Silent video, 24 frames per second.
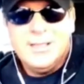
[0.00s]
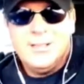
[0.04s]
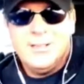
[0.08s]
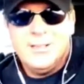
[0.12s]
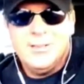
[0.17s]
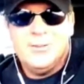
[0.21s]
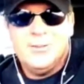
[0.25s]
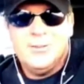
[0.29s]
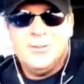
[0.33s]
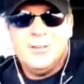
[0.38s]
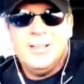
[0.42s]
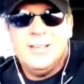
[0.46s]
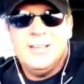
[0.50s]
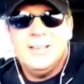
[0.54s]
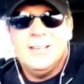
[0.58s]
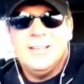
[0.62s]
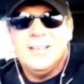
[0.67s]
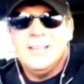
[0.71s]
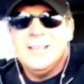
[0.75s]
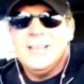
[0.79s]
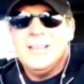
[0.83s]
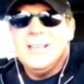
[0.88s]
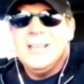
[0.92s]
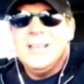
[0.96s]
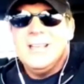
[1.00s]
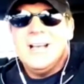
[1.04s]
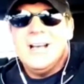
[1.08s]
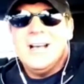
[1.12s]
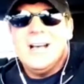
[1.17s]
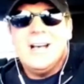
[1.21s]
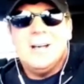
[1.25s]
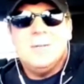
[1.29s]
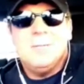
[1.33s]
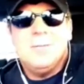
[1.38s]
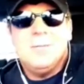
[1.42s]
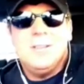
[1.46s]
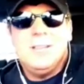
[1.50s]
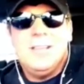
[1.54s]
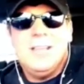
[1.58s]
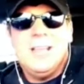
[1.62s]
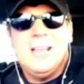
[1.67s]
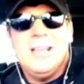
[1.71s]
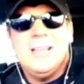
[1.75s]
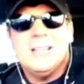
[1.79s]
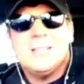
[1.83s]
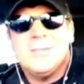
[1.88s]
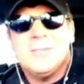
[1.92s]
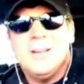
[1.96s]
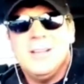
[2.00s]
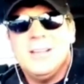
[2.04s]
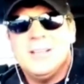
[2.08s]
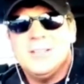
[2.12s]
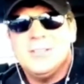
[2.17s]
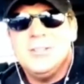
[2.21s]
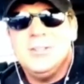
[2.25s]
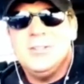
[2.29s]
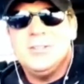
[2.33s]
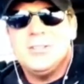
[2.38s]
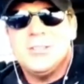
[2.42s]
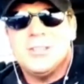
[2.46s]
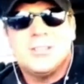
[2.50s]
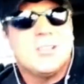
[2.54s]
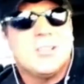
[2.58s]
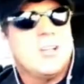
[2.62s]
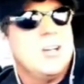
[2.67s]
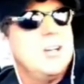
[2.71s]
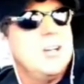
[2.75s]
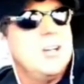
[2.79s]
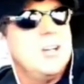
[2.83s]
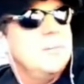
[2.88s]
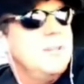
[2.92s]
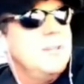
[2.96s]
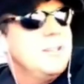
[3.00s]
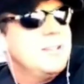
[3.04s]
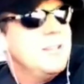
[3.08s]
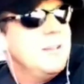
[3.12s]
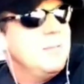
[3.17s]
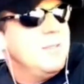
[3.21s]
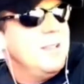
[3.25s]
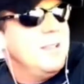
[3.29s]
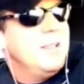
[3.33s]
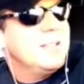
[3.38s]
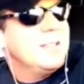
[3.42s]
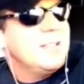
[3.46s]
Thank you. And yeah, it's funny because you just taught me something,